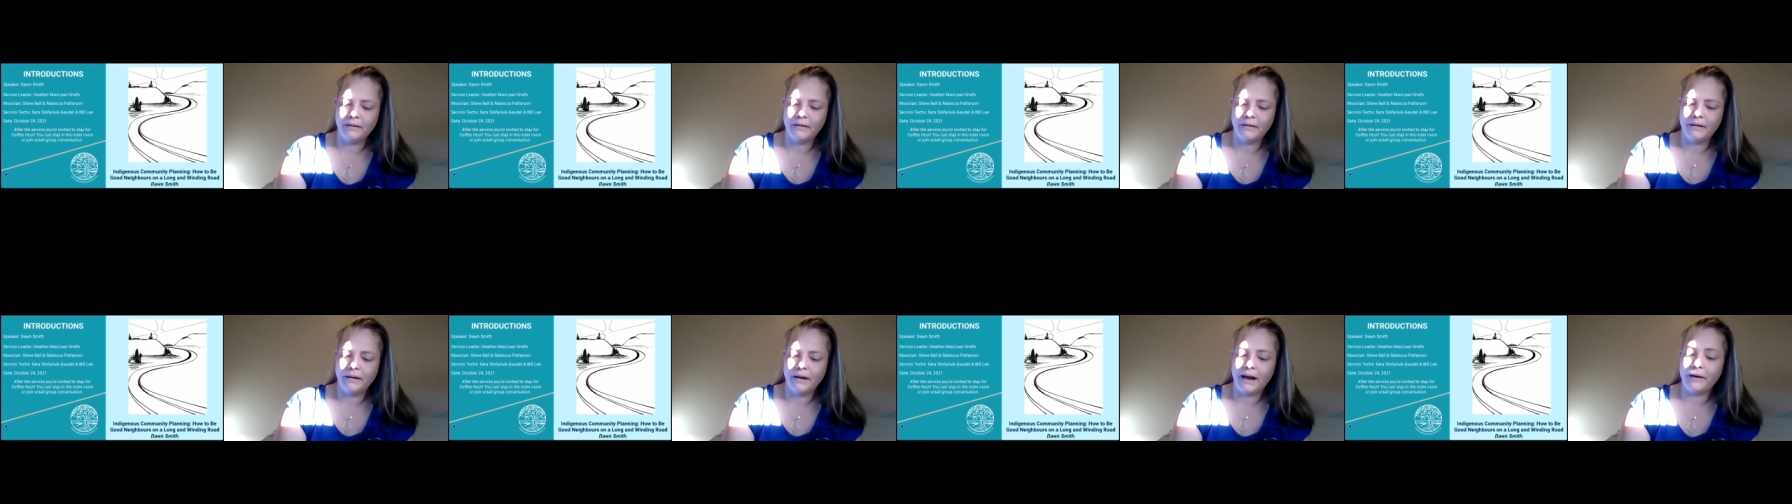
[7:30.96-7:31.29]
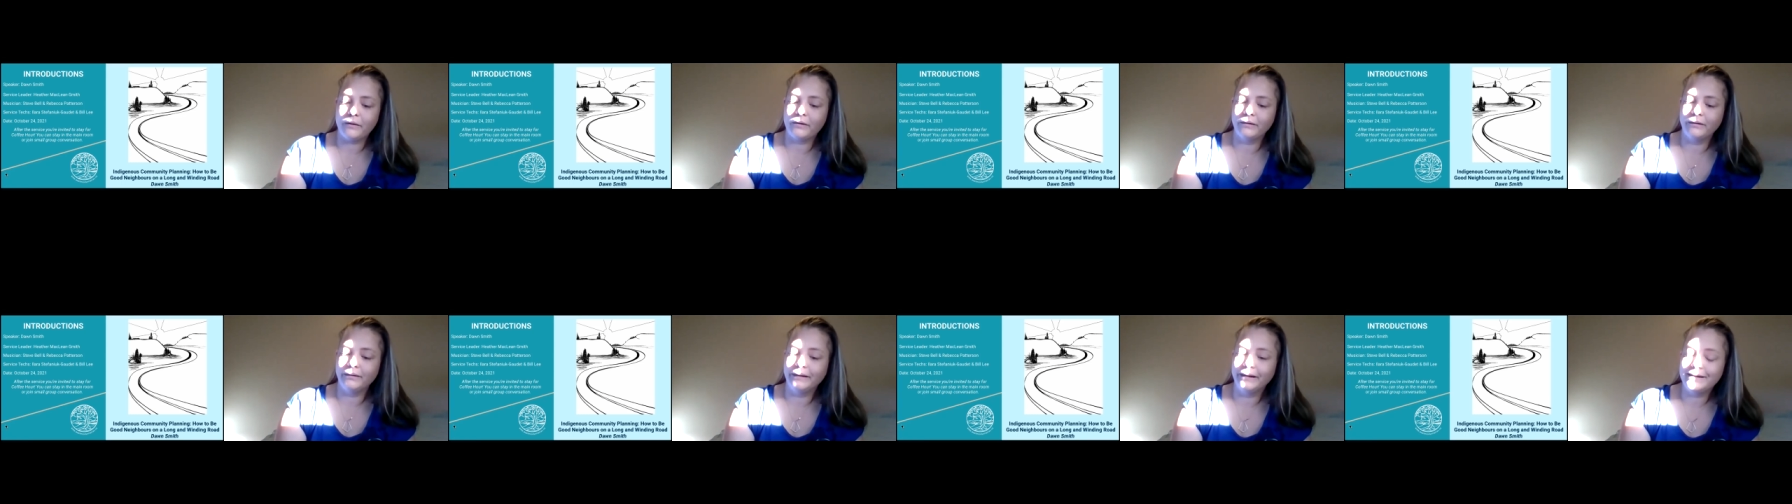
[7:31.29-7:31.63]
how
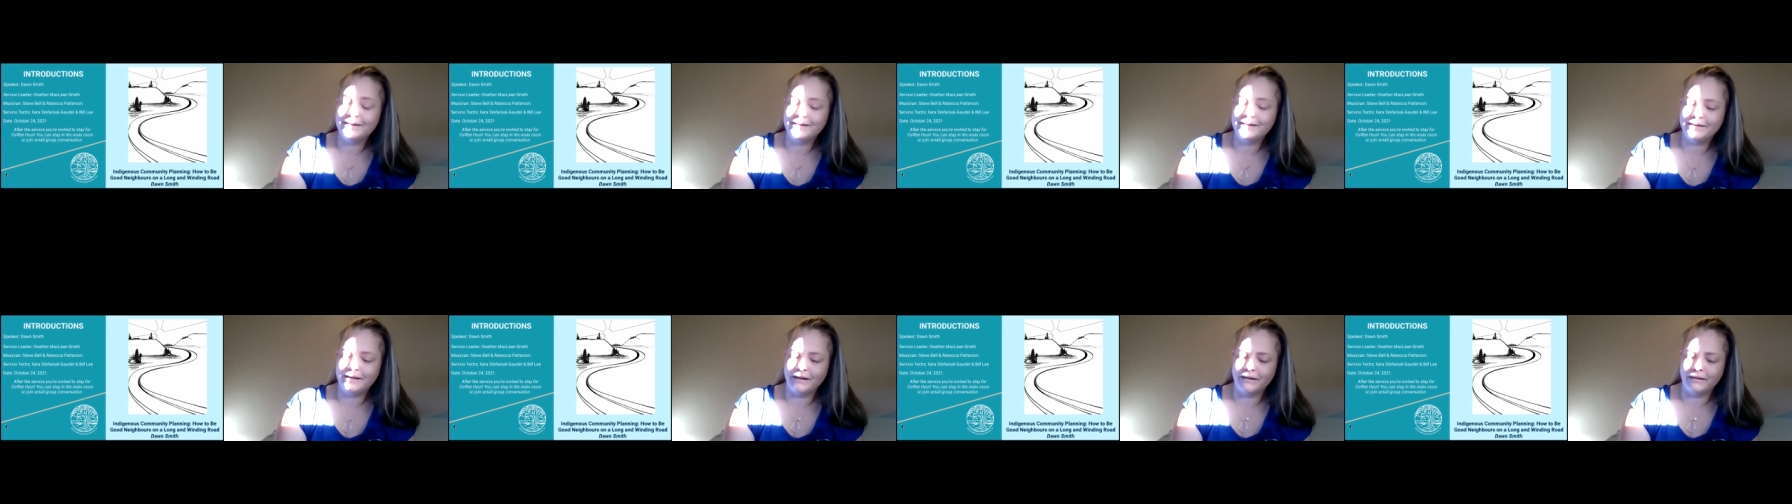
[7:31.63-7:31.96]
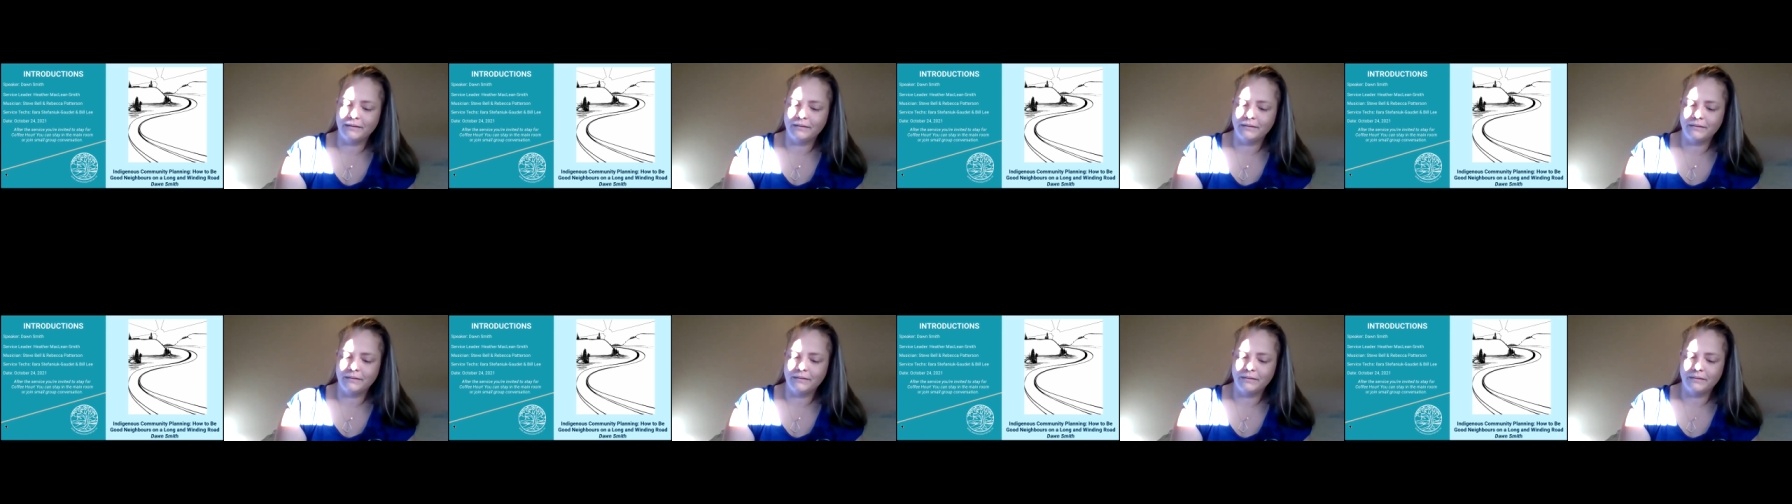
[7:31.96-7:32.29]
to
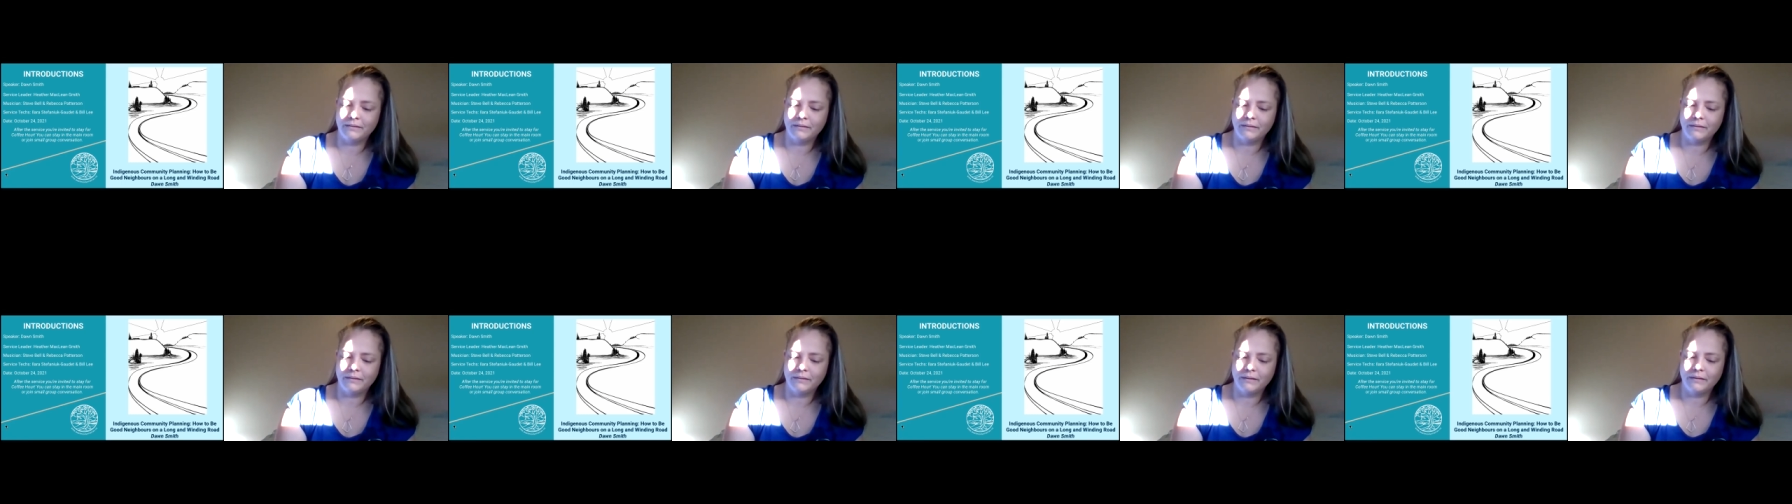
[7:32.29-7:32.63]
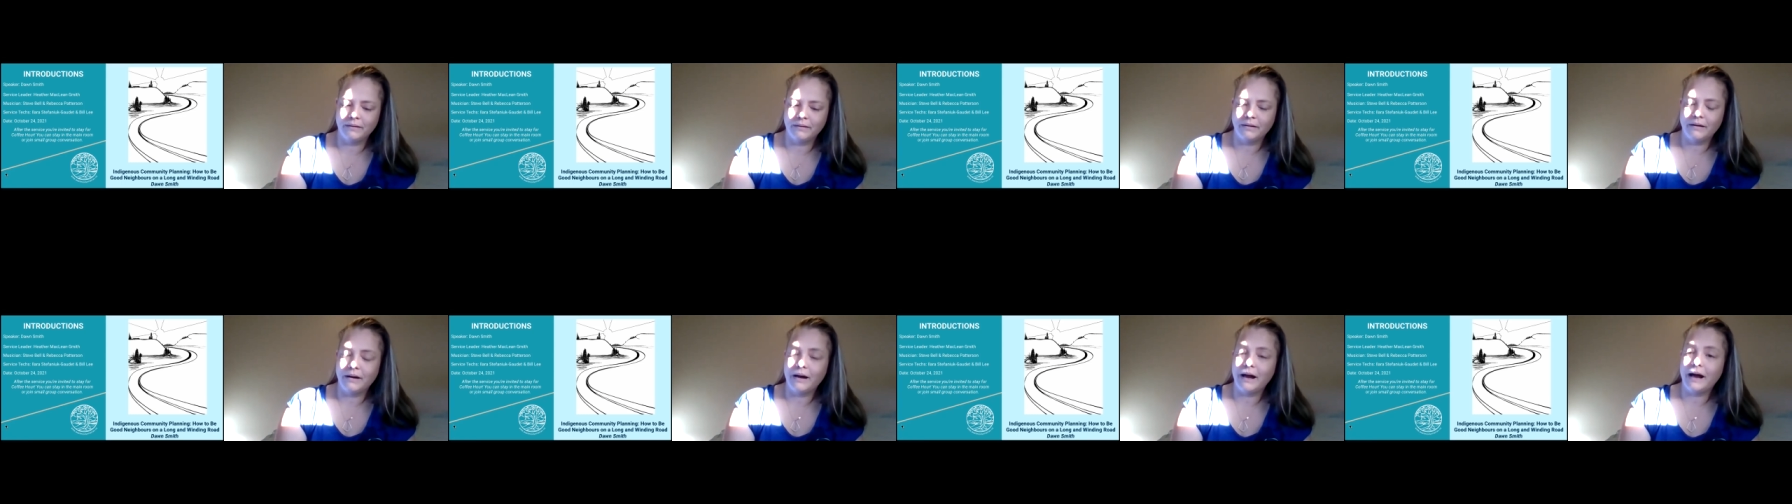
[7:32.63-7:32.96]
listen,
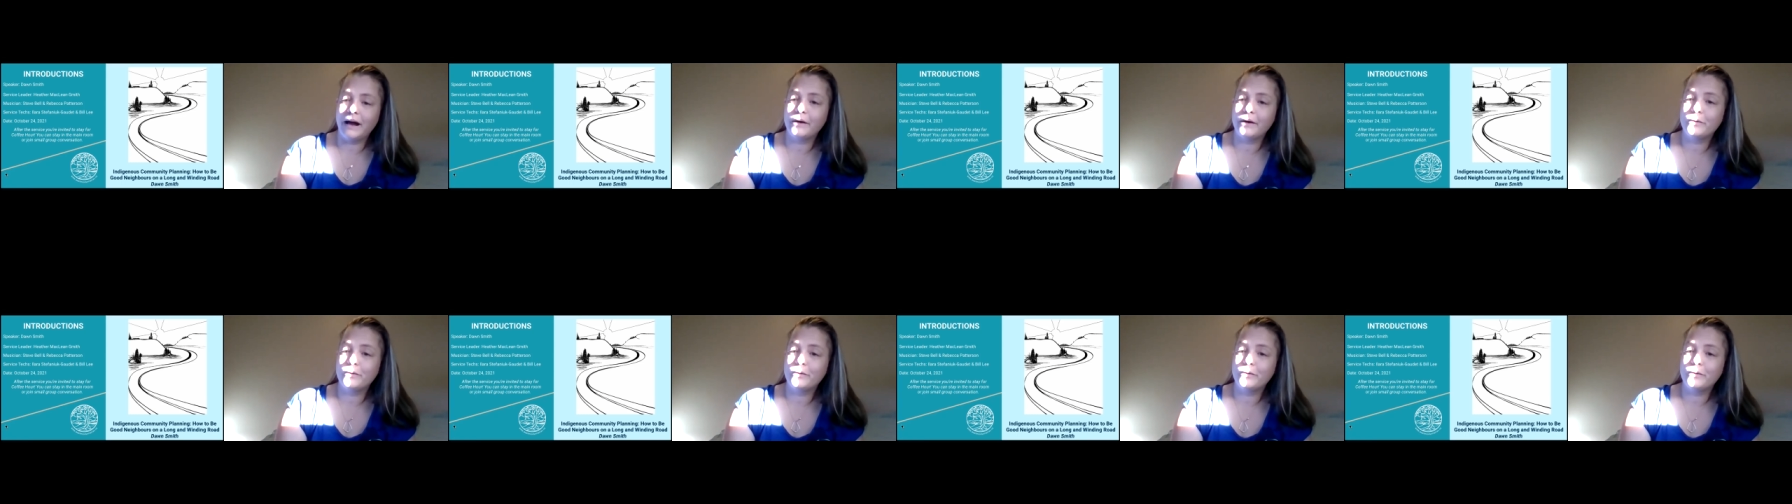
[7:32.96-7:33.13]
how